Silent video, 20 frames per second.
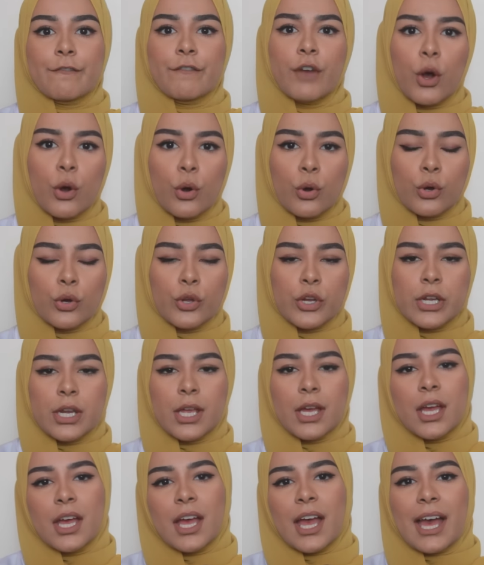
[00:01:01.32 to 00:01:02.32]

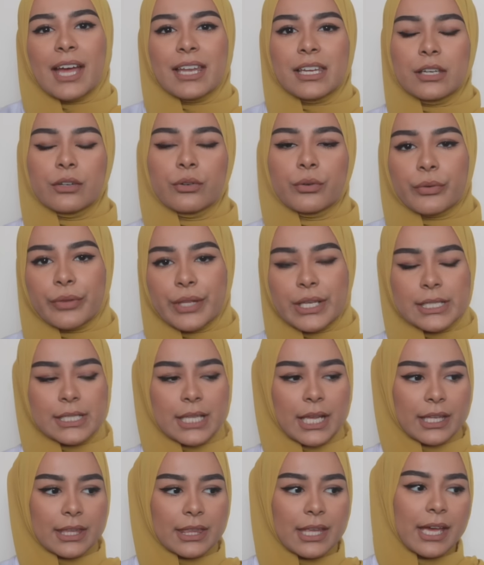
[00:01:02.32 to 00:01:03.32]
phone, and little
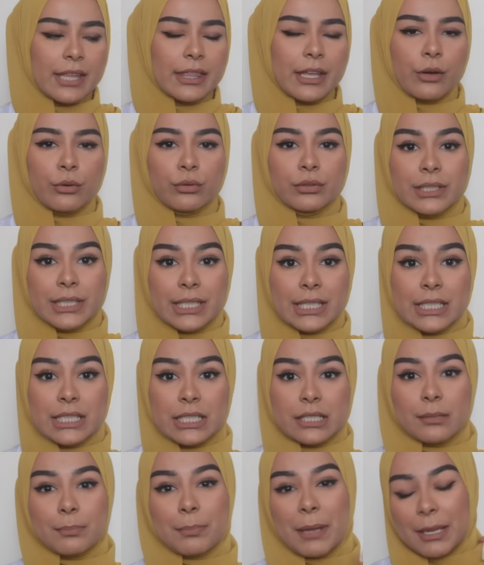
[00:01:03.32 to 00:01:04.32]
things like that that I will
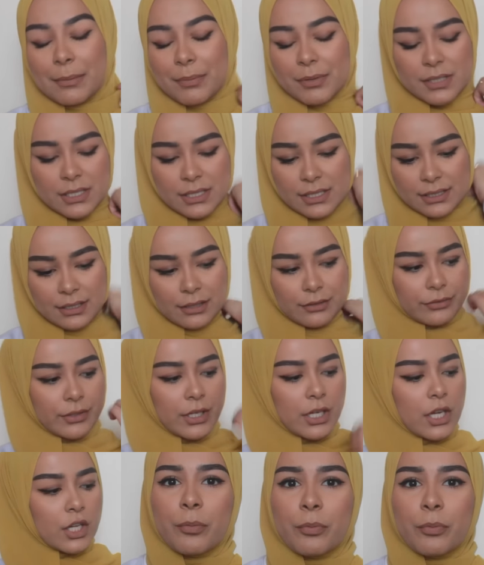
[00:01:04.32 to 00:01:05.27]
need, papers and stuff.